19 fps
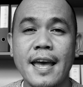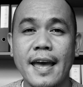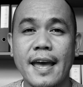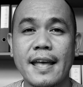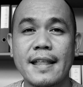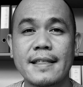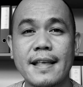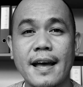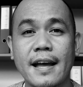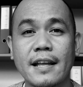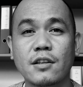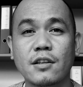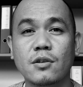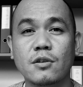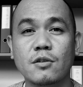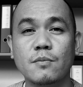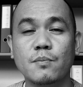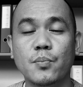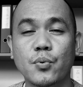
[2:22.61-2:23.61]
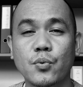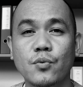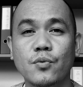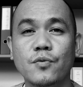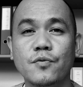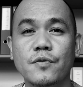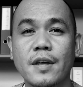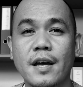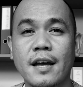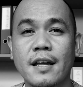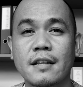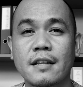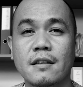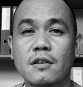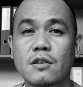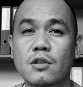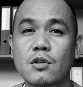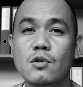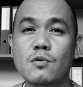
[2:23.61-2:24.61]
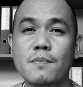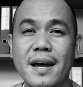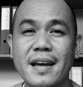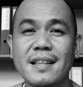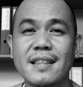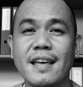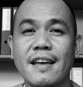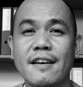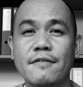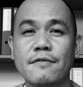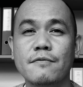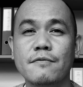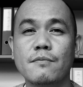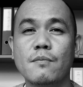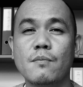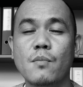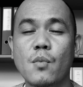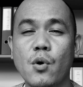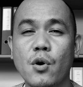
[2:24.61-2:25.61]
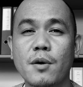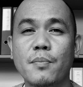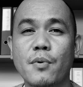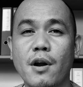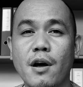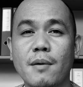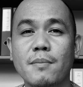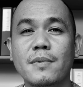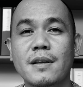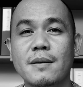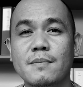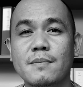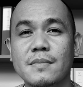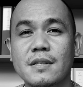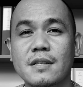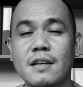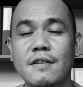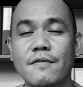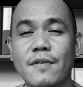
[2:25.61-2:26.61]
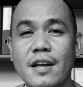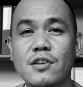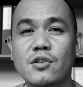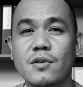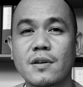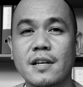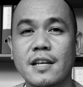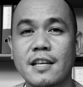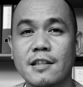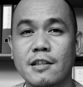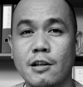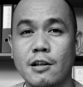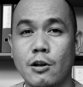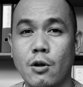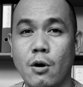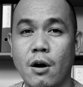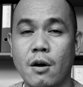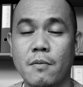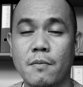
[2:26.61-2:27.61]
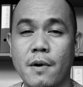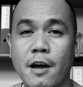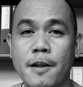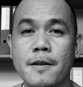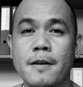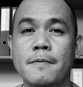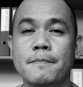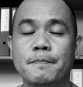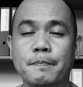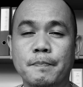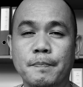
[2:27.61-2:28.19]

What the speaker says: And that could prove that you might have more problems eventually in the long run.